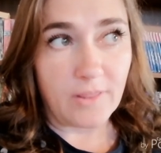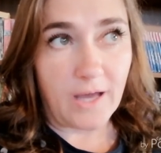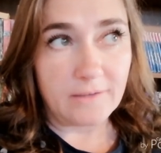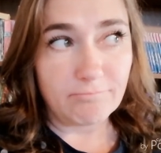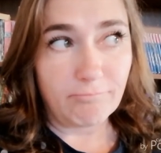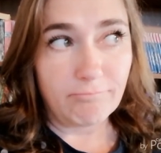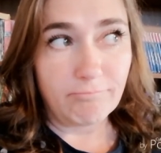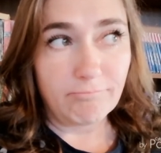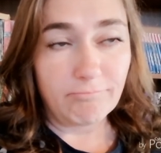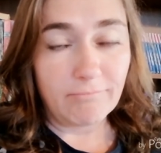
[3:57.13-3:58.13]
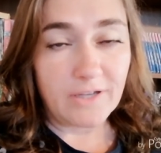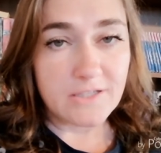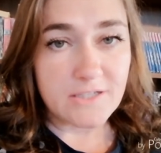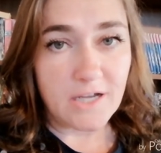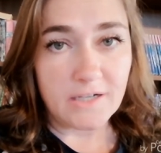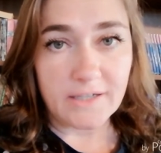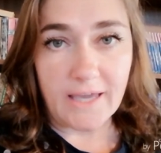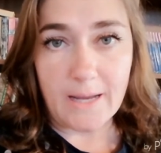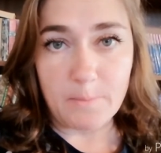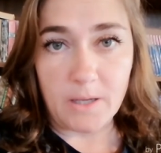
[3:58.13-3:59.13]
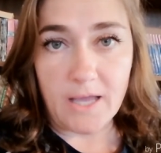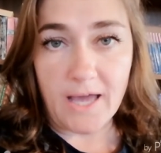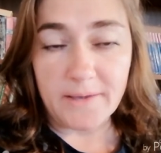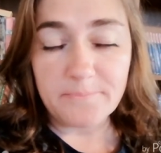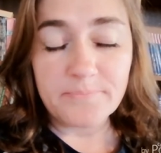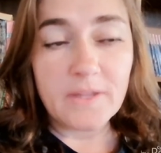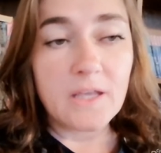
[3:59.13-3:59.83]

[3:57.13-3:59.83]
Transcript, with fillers: that. He's not a camera guy.